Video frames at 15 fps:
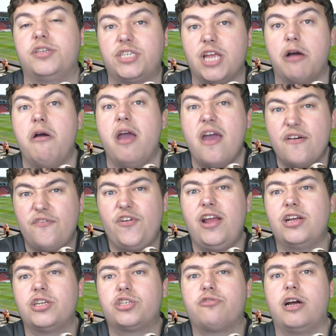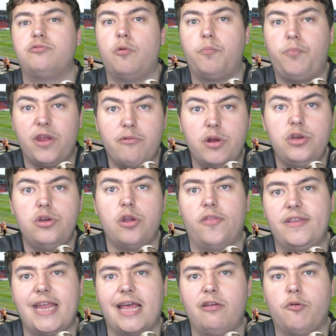So fingers crossed we'll bring you
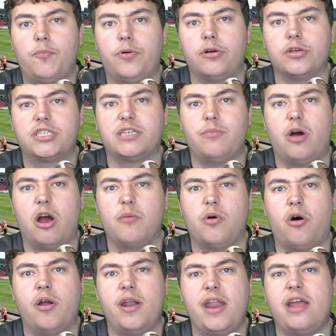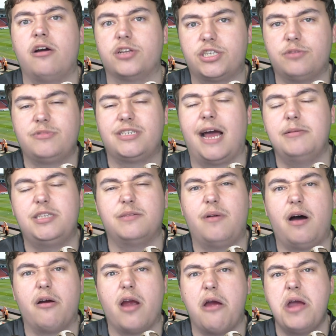another Daily Reports tomorrow morning or sometime
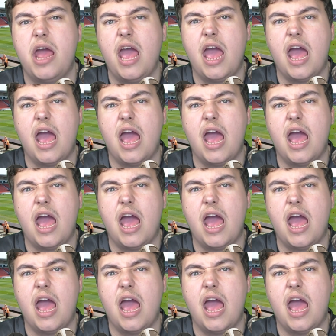tomorrow